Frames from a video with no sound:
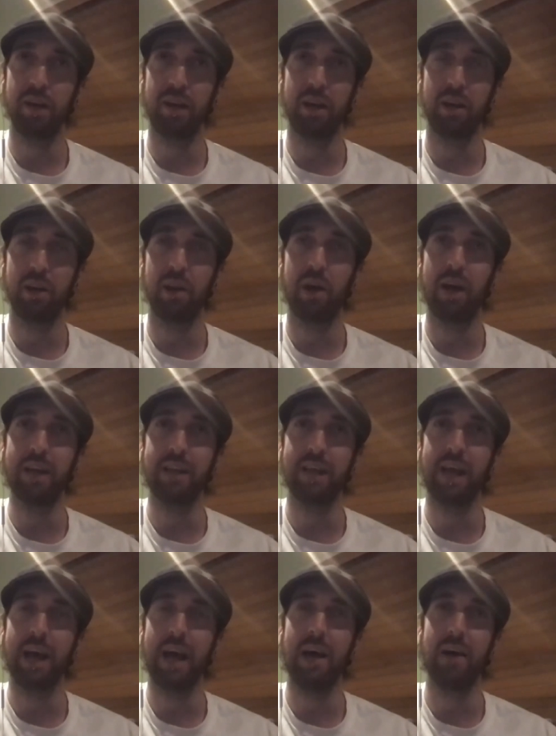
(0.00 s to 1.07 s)
I'd like to
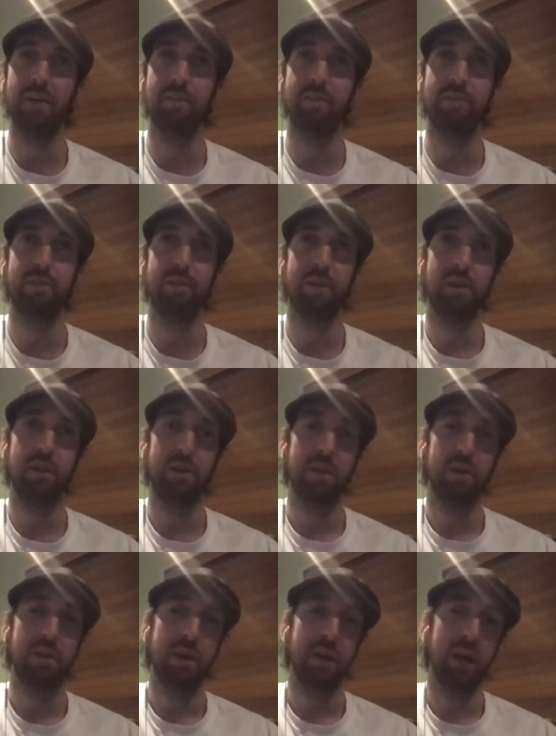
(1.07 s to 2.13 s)
have
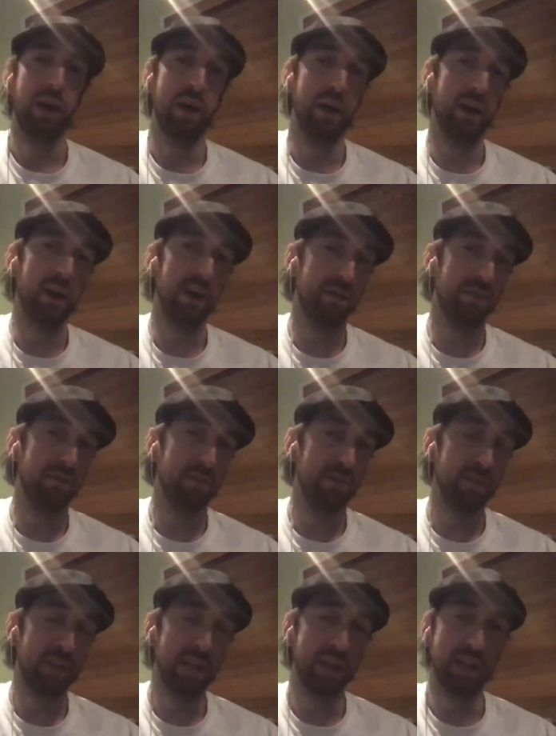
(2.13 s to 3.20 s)
a
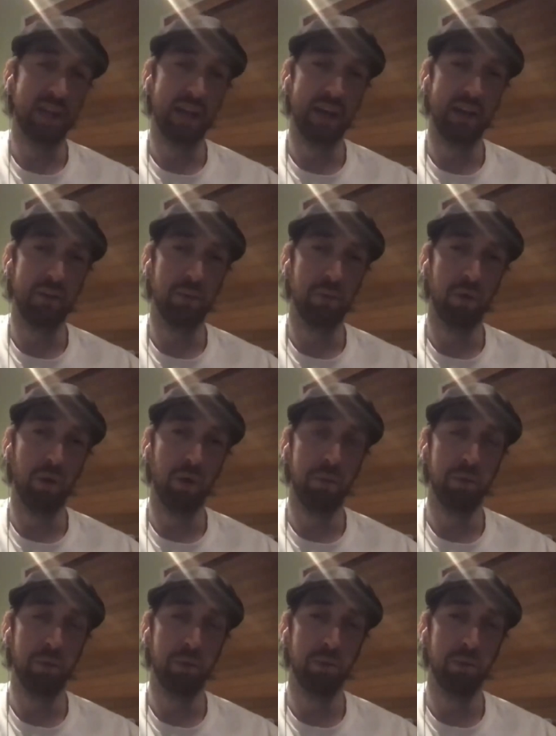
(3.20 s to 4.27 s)
dedicated
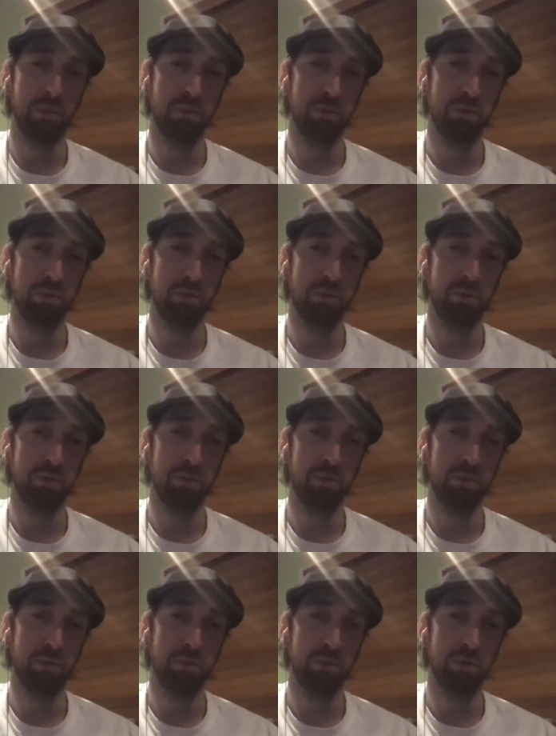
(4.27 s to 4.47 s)
whirlpool